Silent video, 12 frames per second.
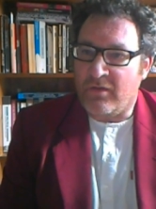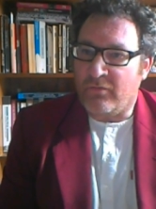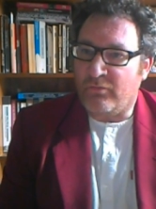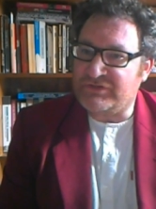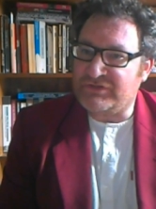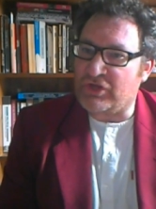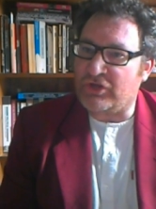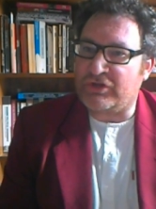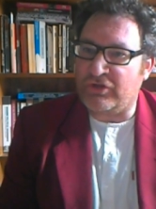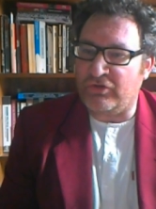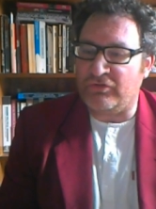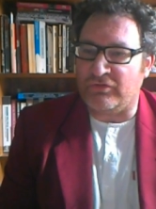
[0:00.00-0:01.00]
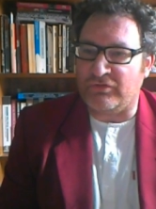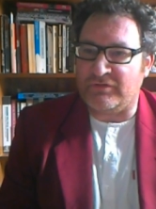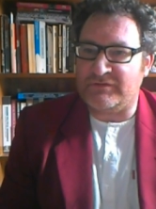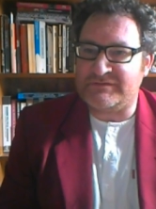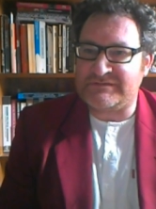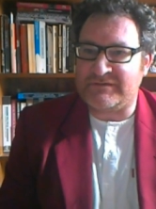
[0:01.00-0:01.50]
which
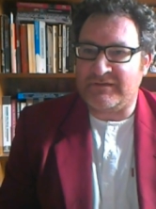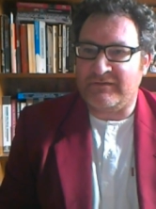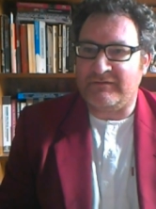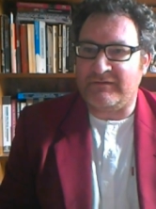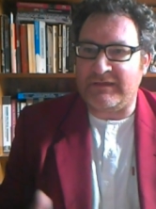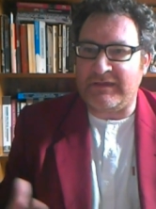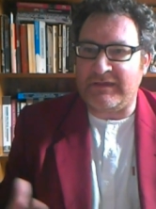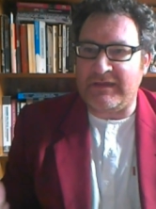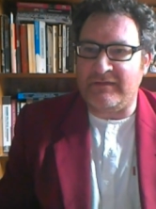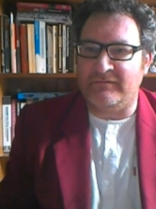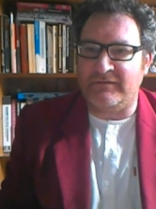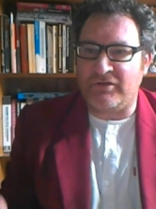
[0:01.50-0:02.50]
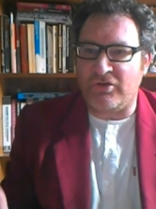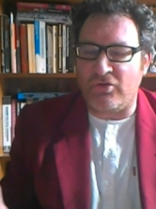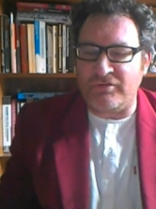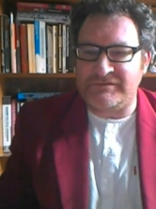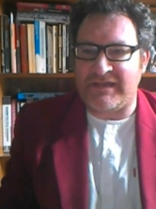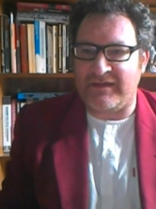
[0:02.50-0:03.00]
occurs in the
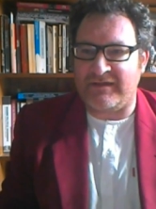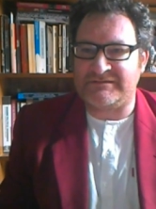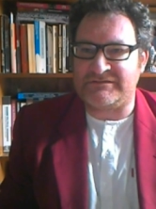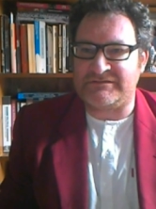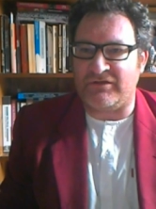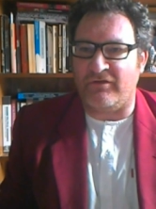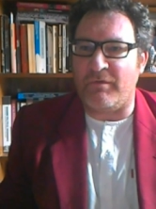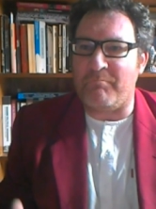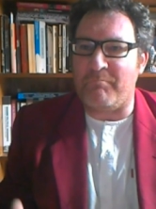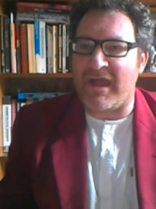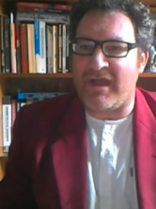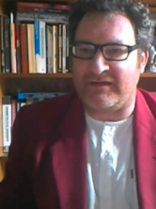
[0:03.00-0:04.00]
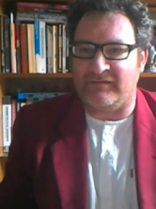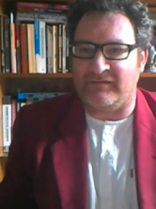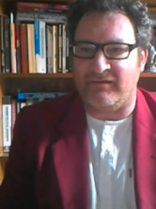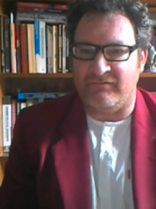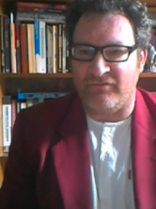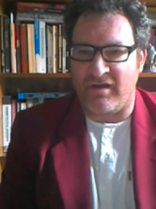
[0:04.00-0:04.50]
context of a market
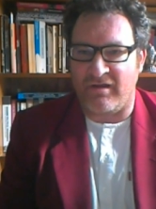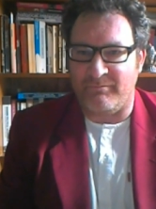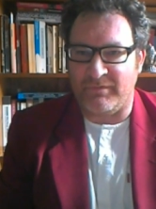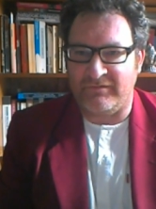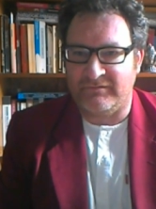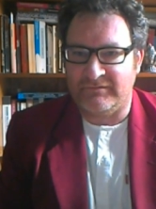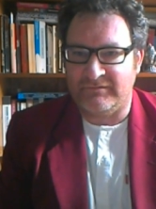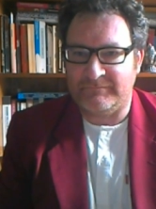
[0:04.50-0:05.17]
environment.